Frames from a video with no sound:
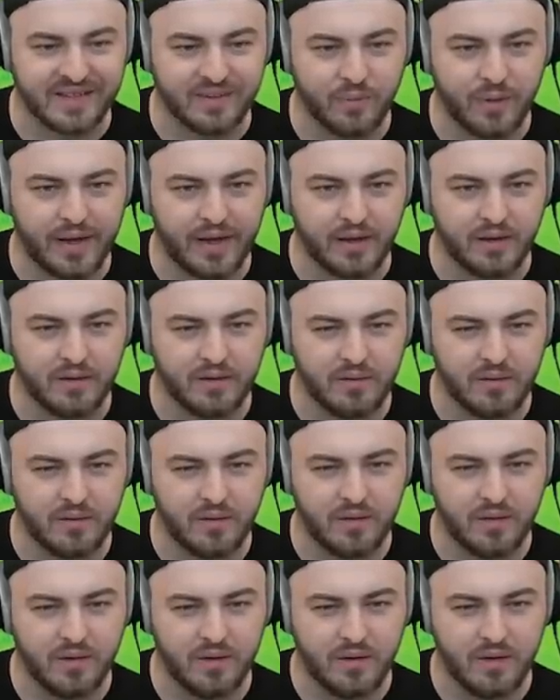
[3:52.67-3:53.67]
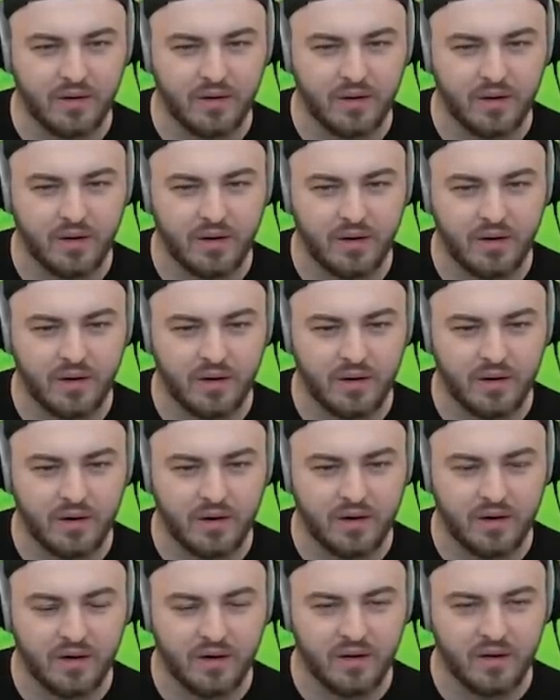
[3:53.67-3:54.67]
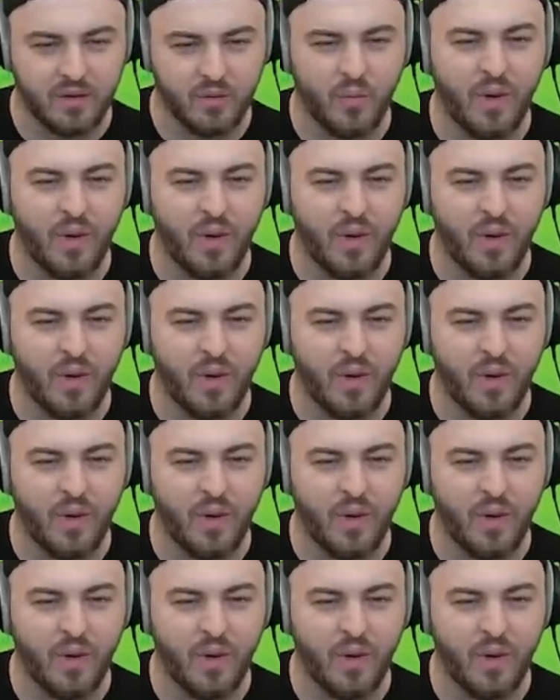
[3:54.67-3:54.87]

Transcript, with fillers: Wait. All right, but how about you look at your max?